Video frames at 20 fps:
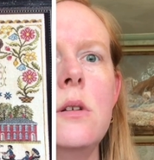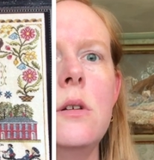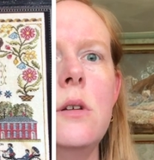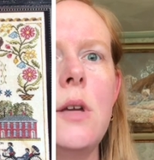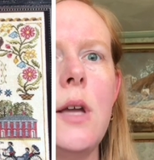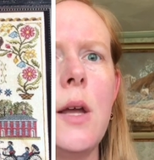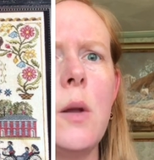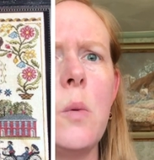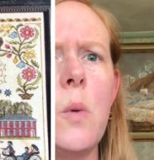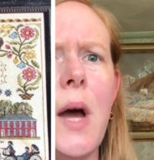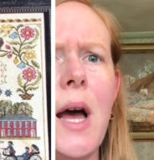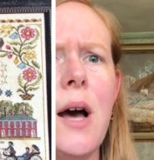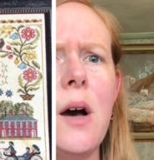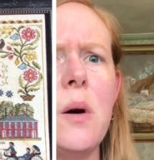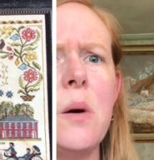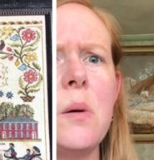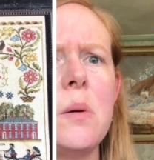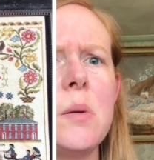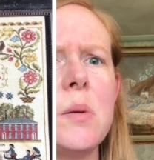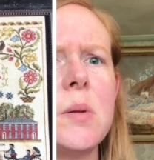And
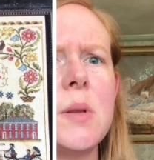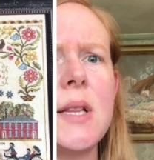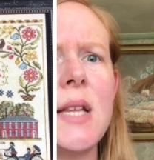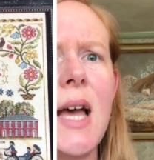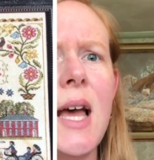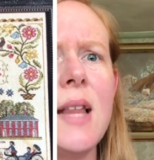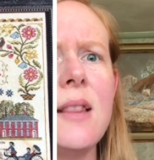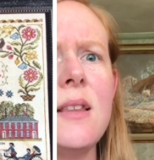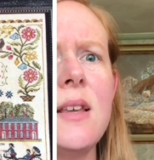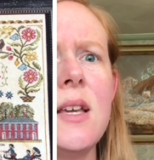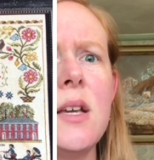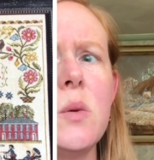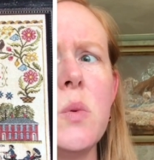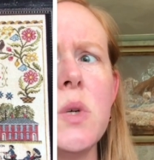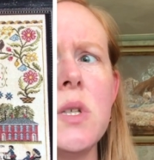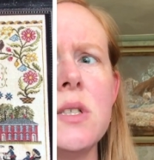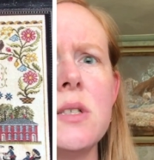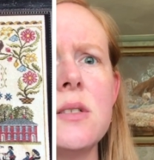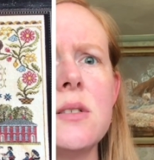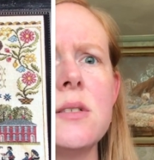wow, that thing
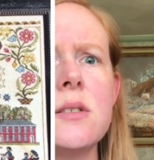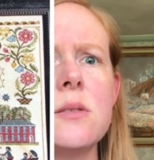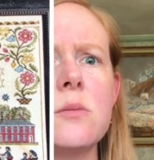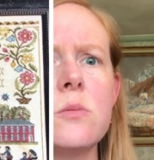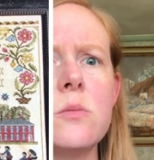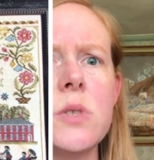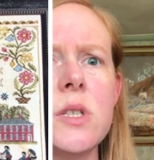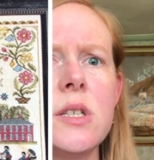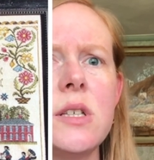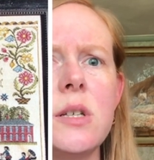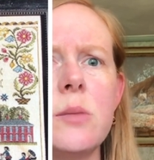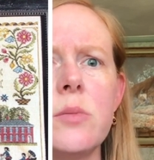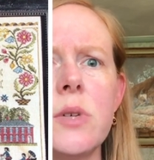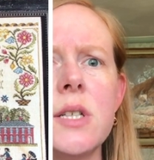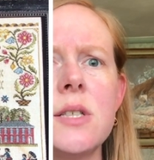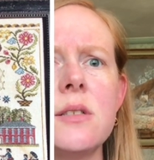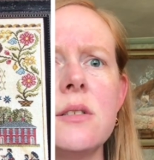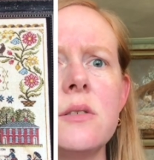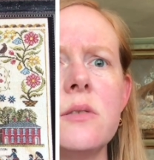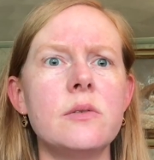was really
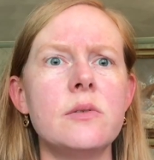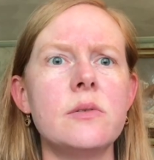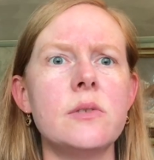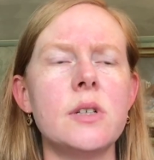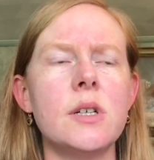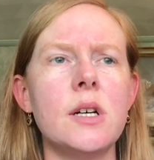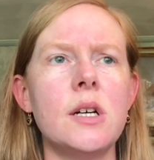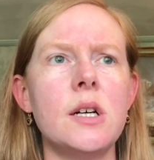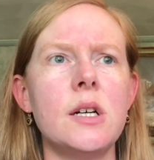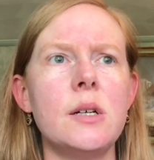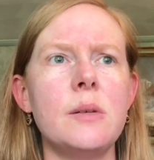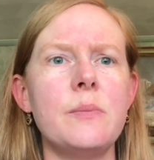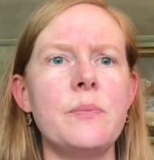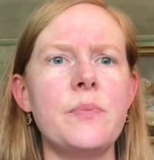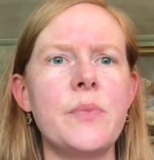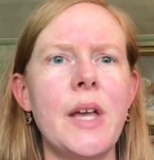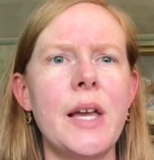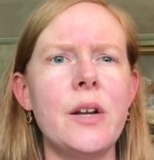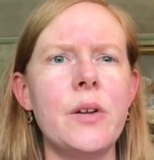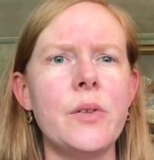impressive.
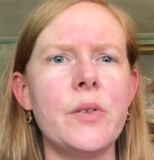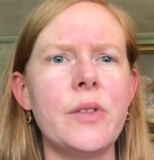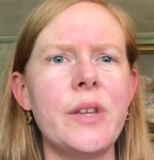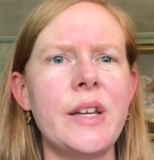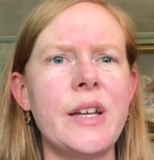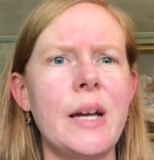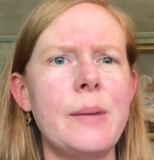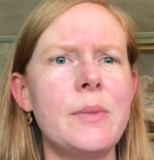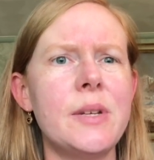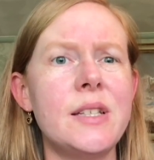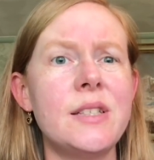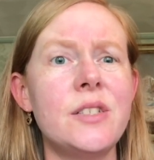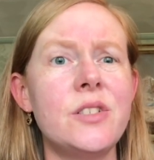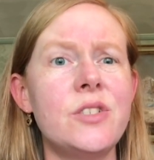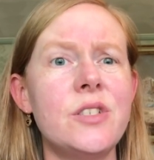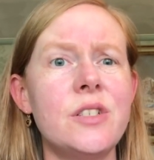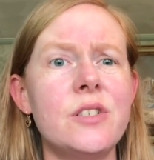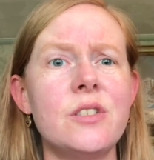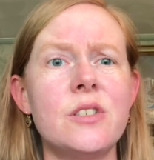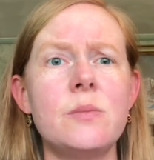I don't think I'm gonna stitch
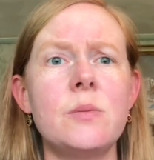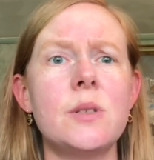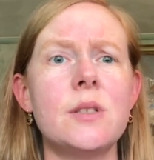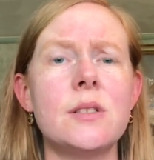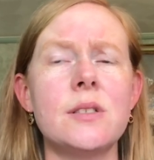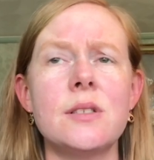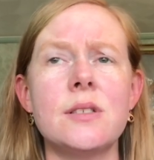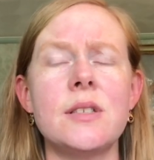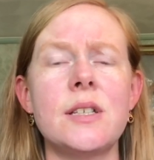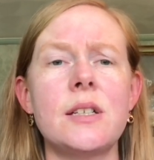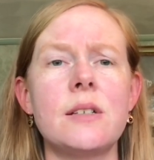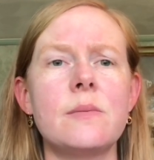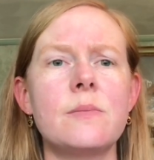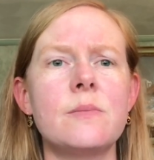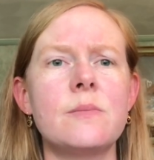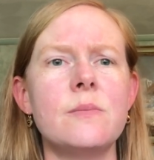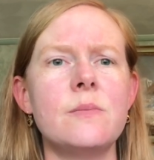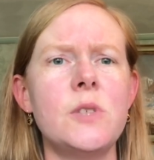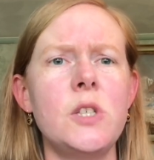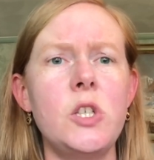it just because it's like
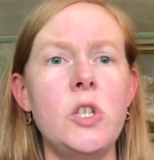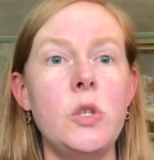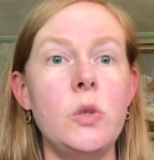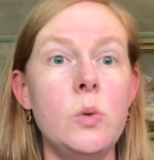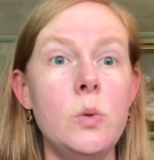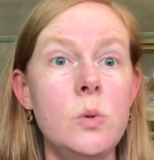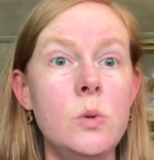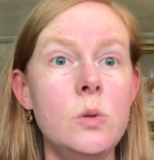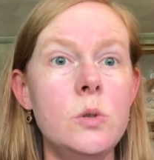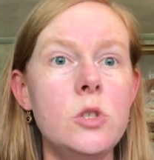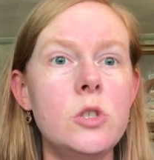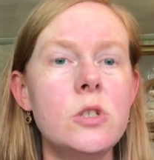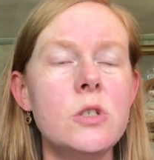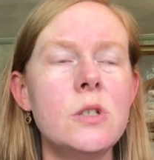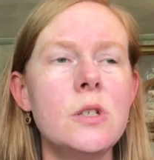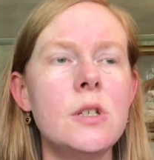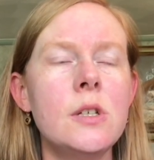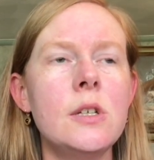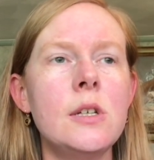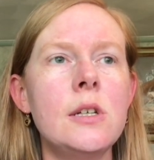huge,
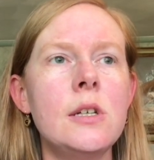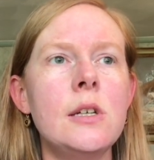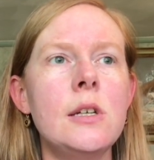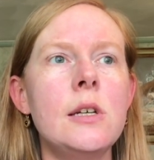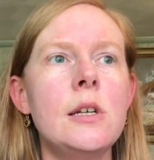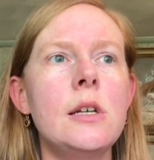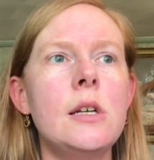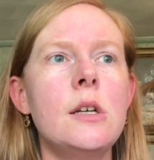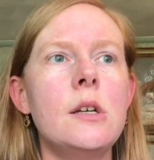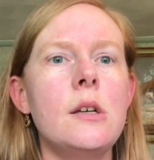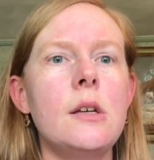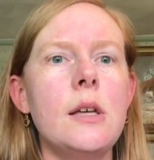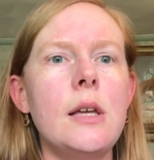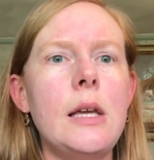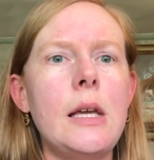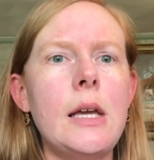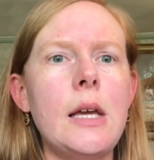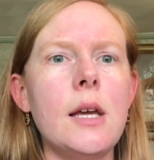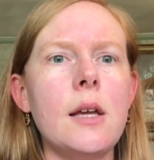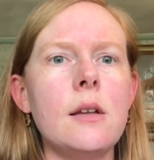
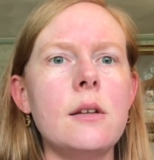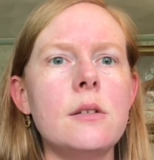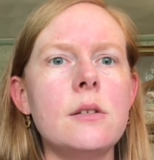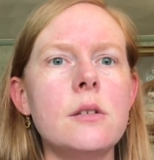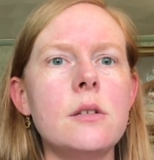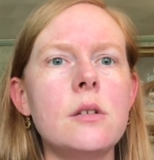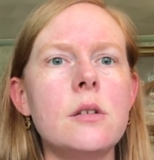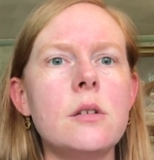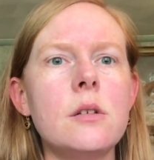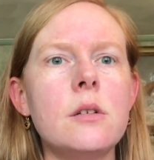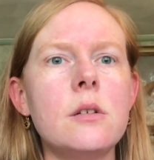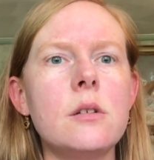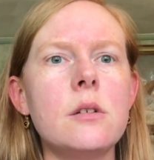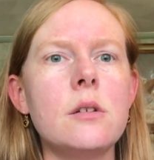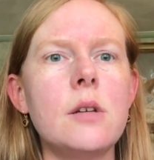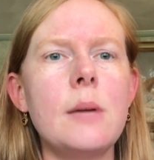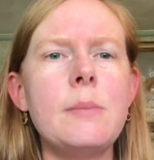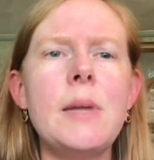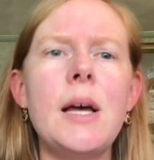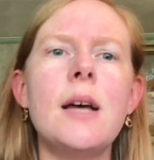and
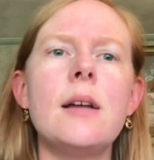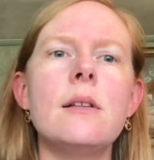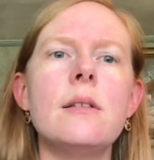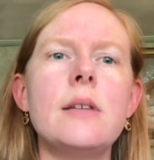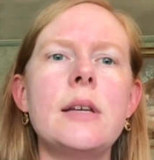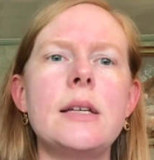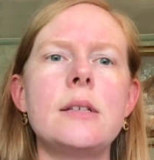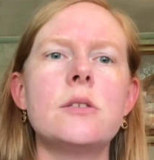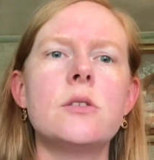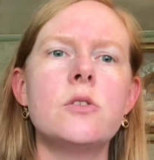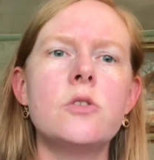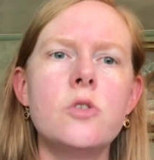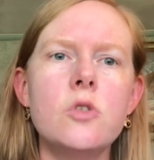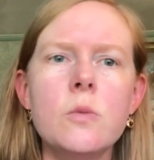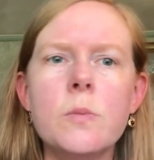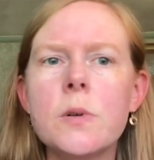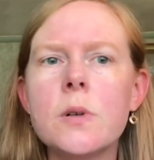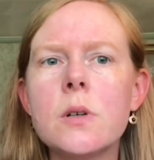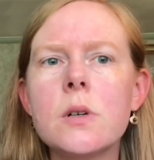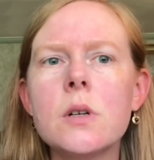I'm not like
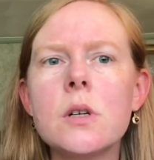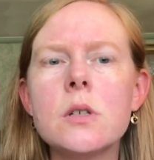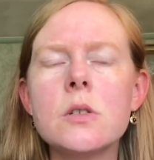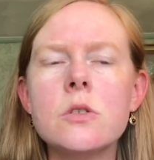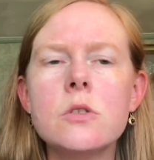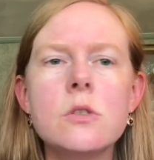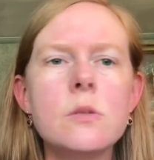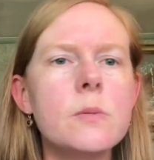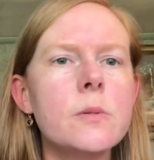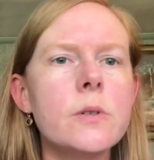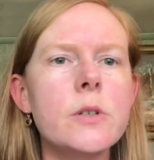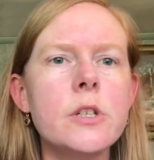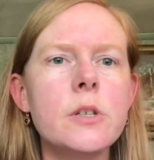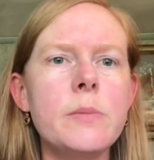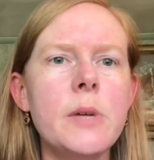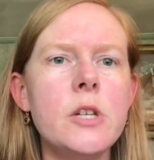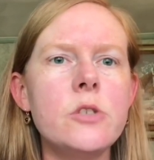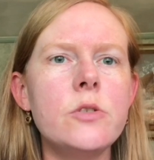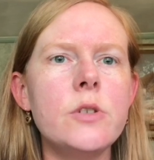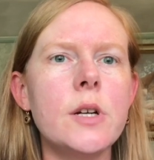super into
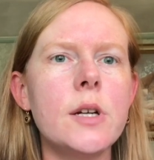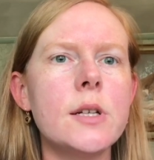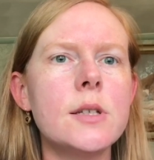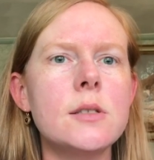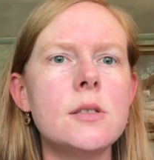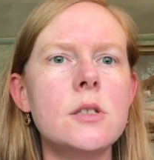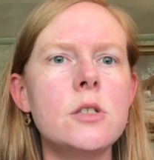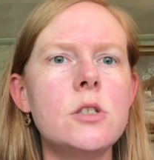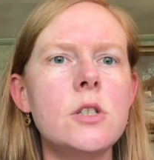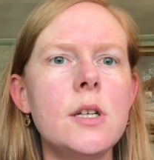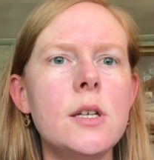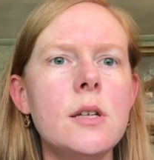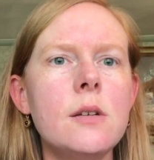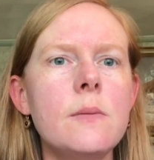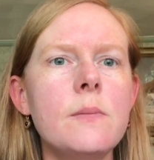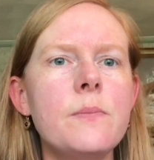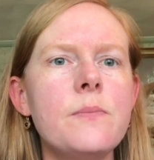patriotic stitching,